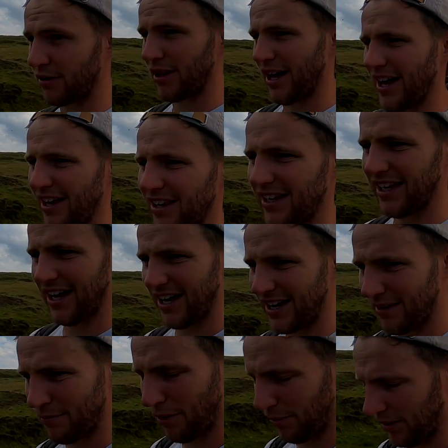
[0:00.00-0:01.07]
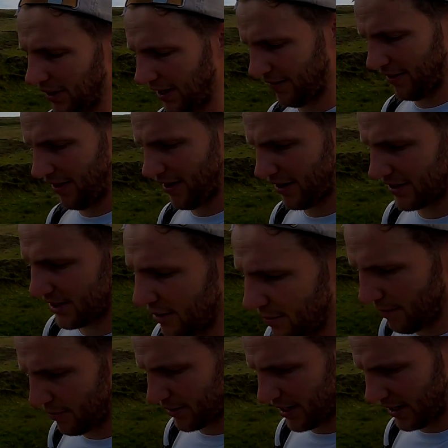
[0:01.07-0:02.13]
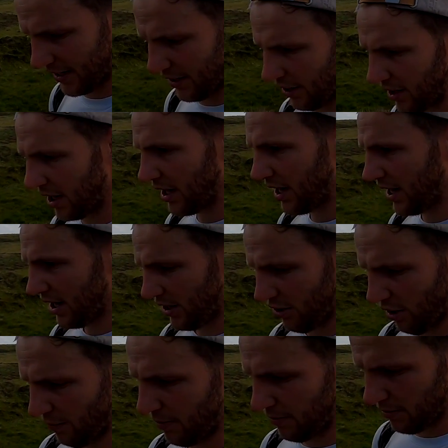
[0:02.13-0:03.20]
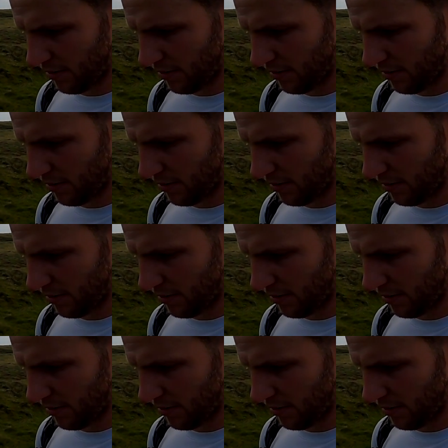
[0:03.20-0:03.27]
to do that hill again. I probably left it there because I remember taking it, you know, I